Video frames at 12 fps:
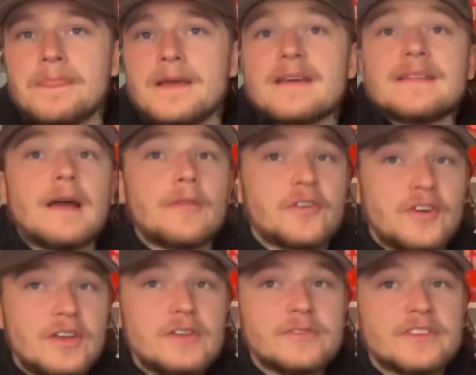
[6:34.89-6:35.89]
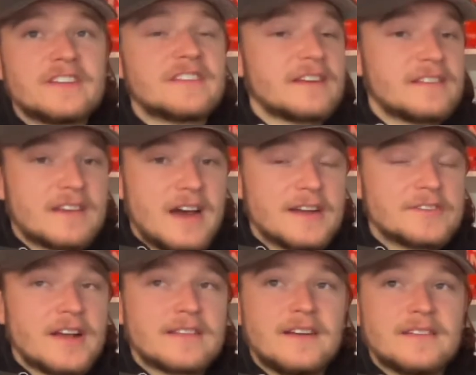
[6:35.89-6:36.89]
Now, the good news is his
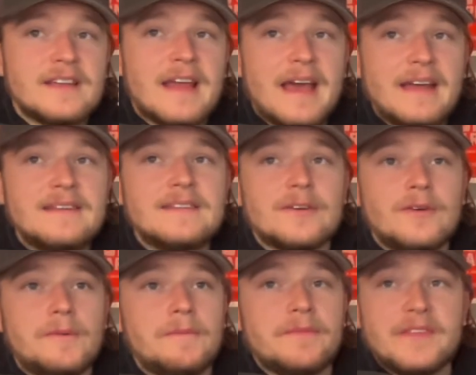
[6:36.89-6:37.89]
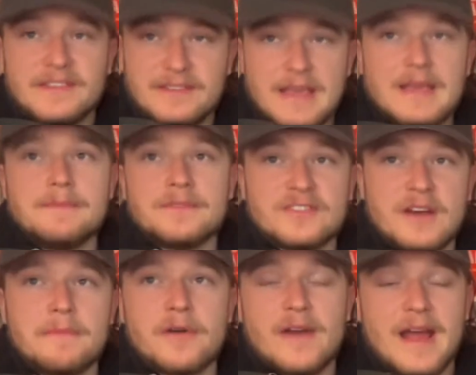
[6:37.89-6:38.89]
contract doesn't end till the same
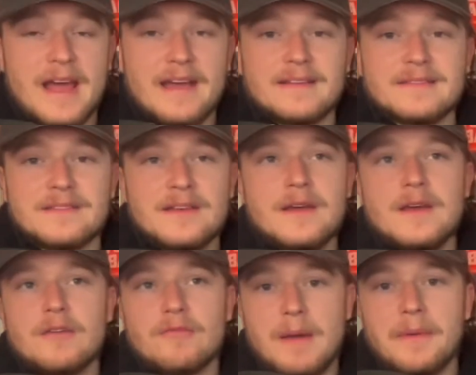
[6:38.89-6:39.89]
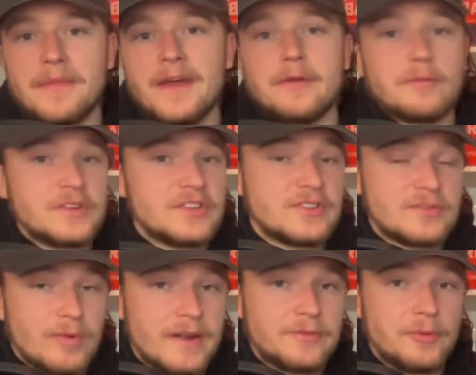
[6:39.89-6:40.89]
summer as Robin Leonard, which is
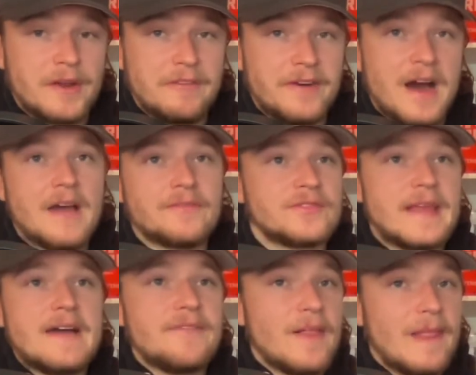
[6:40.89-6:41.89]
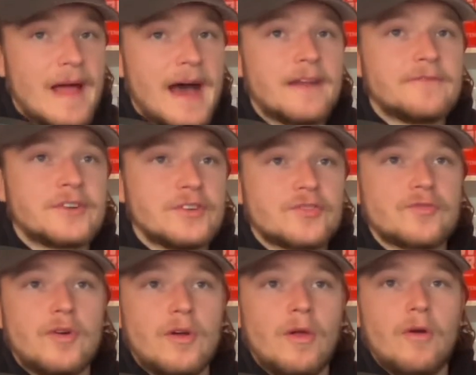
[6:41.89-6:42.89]
2025. So they have a lot of
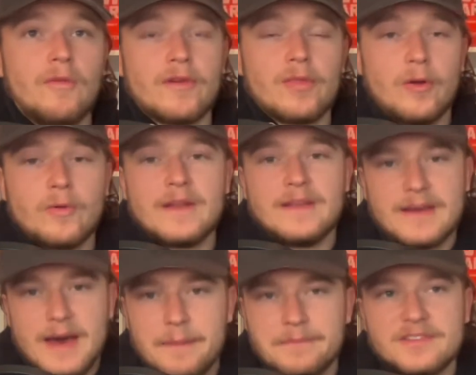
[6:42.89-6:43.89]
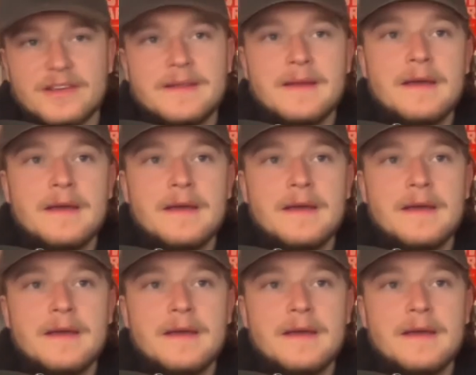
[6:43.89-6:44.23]
control over Logan Thompson.